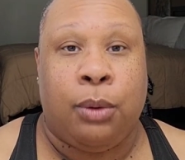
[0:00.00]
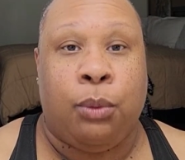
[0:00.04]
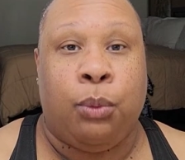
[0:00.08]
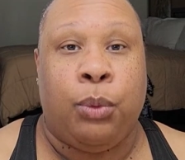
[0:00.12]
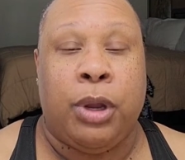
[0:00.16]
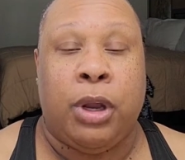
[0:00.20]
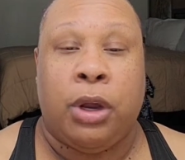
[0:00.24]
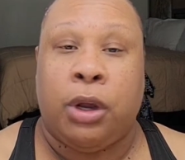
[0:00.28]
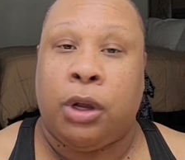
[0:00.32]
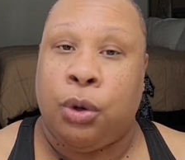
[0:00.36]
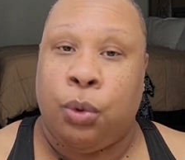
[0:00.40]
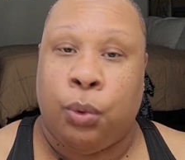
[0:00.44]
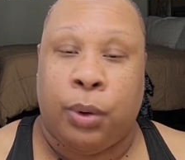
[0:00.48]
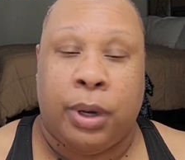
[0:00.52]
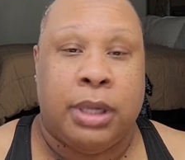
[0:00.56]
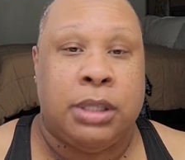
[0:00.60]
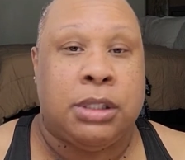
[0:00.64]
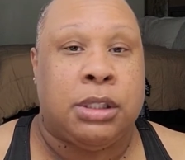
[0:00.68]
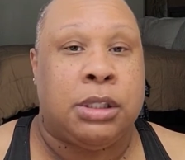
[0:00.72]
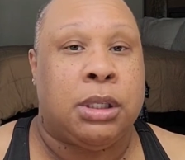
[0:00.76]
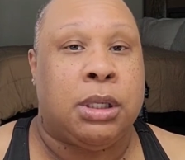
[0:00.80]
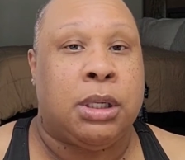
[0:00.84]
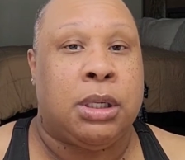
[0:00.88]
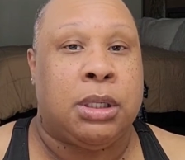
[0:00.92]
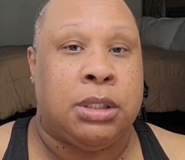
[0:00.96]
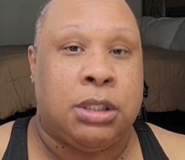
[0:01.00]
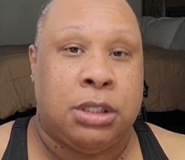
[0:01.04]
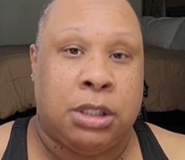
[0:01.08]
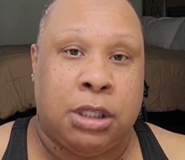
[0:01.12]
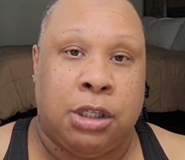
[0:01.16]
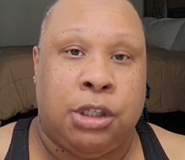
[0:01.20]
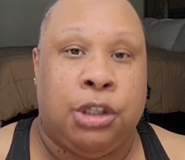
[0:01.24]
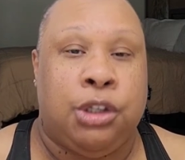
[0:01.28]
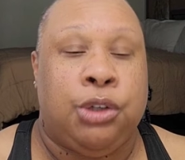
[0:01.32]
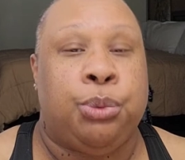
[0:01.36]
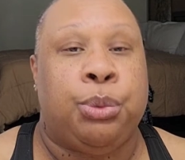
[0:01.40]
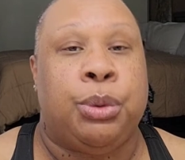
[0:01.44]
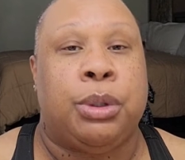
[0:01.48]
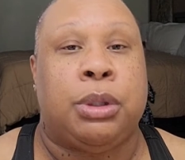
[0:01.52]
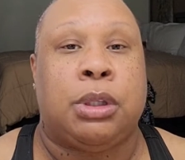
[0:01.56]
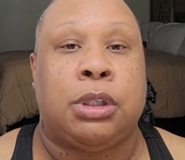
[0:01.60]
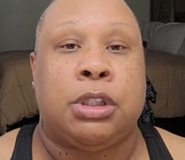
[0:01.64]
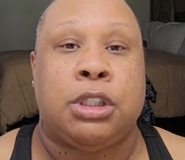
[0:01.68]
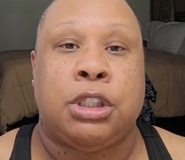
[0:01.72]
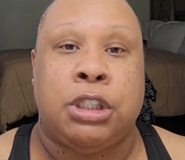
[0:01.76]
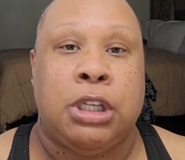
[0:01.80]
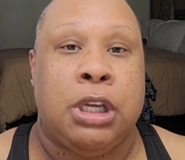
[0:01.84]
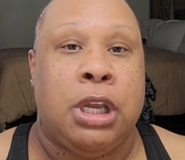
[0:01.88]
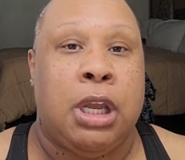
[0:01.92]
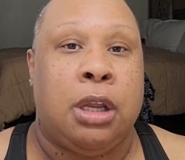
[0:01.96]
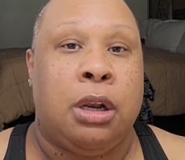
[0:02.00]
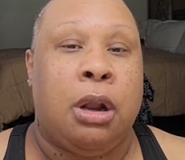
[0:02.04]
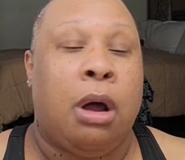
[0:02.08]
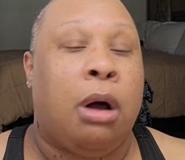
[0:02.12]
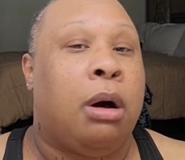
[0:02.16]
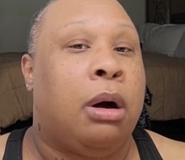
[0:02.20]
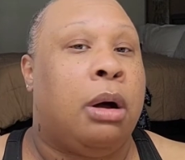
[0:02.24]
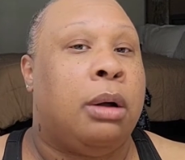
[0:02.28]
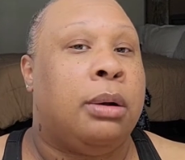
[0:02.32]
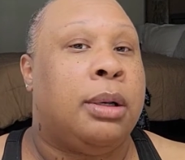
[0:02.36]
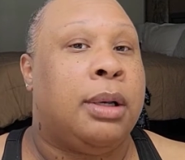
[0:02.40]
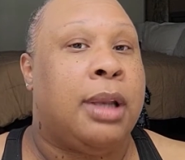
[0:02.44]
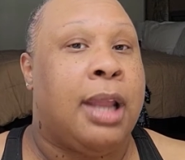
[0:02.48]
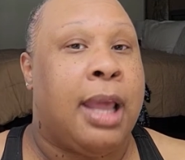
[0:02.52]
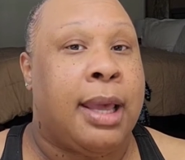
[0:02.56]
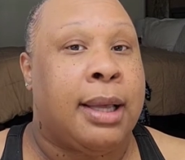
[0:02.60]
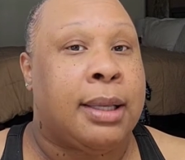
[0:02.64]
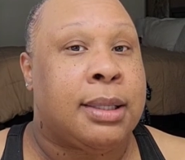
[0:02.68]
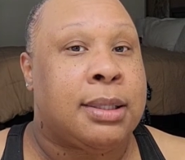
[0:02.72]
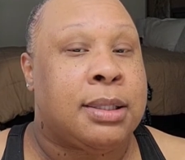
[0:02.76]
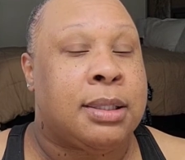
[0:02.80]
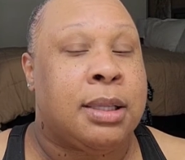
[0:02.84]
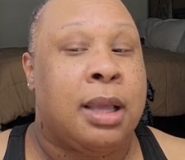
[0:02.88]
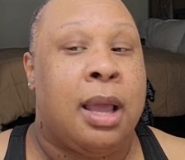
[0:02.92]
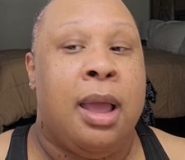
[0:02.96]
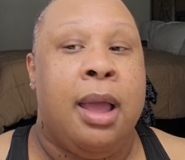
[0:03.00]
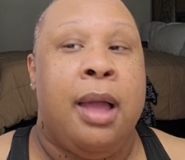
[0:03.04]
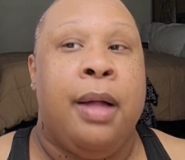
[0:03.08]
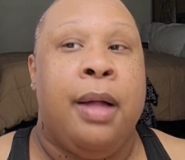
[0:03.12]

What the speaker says: we are going to continue with the Shein haul next,